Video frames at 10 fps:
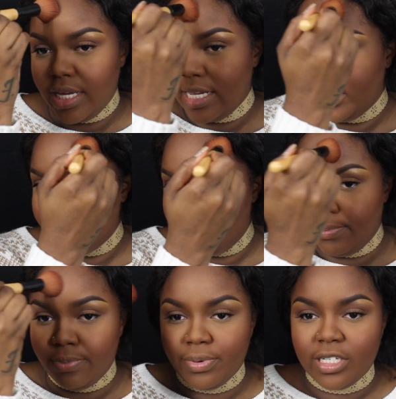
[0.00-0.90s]
And I just
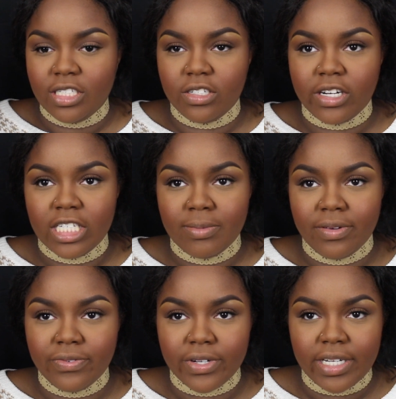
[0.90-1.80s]
brush it across
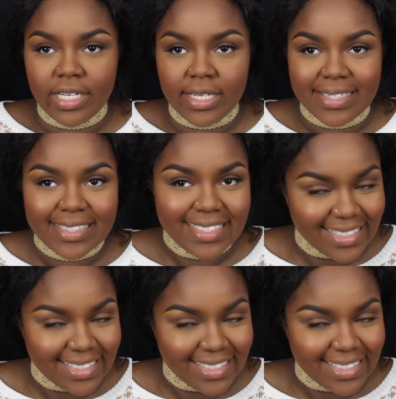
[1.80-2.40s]
my forehead.